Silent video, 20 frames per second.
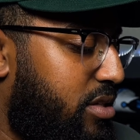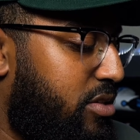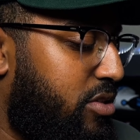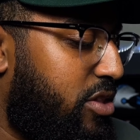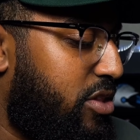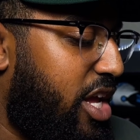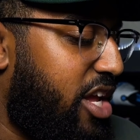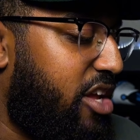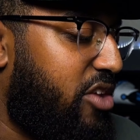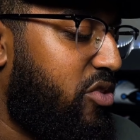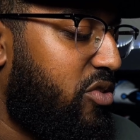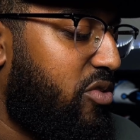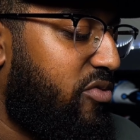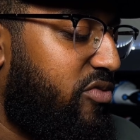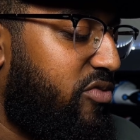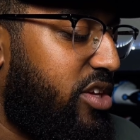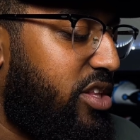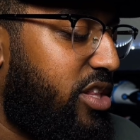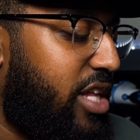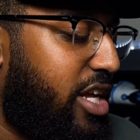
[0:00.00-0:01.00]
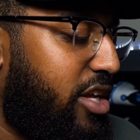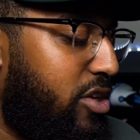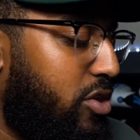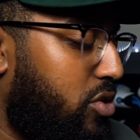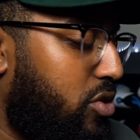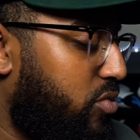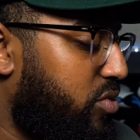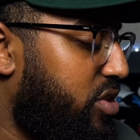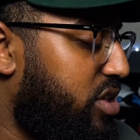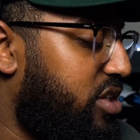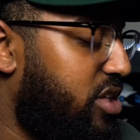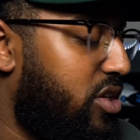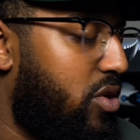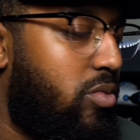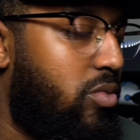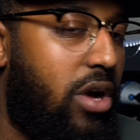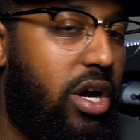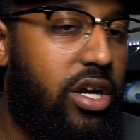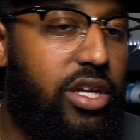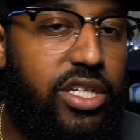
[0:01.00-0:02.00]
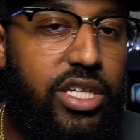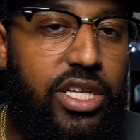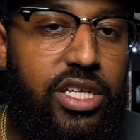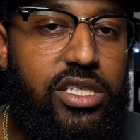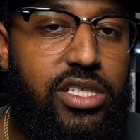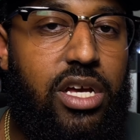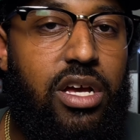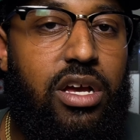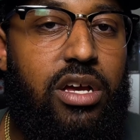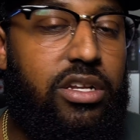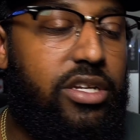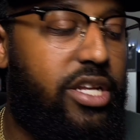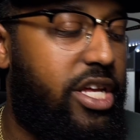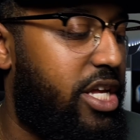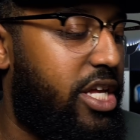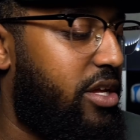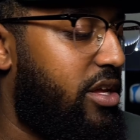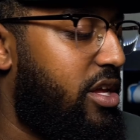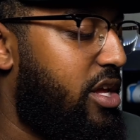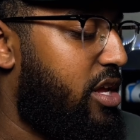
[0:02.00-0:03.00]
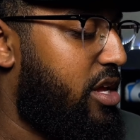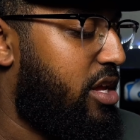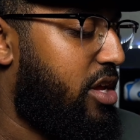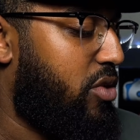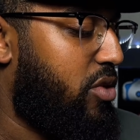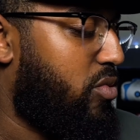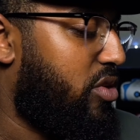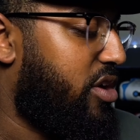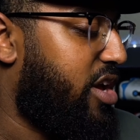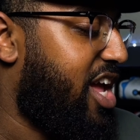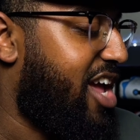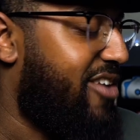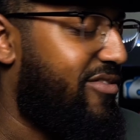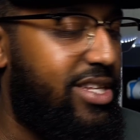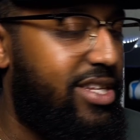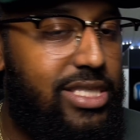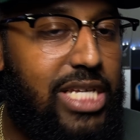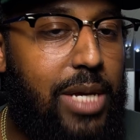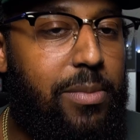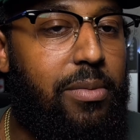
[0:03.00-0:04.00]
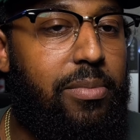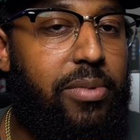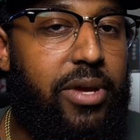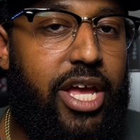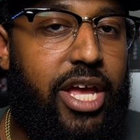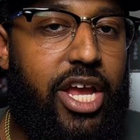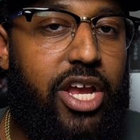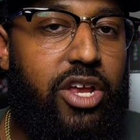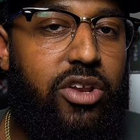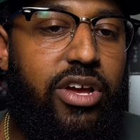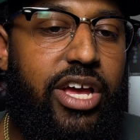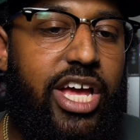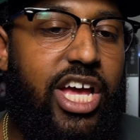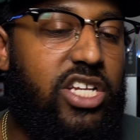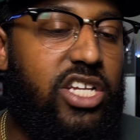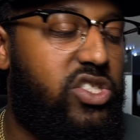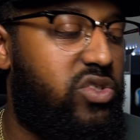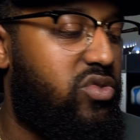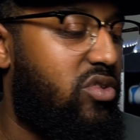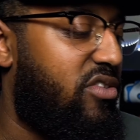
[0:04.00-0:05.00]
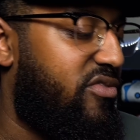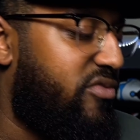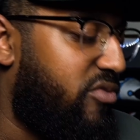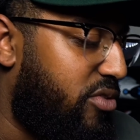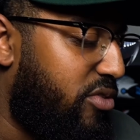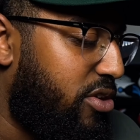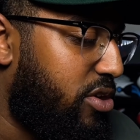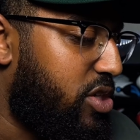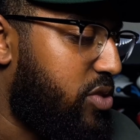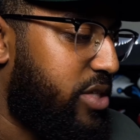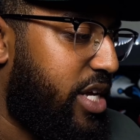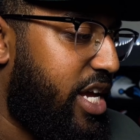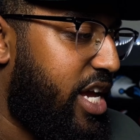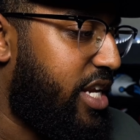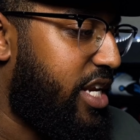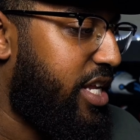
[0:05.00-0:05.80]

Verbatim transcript: like you can feel like you can real deal walking these all day. You won't have any type of pain. You know how John fours would have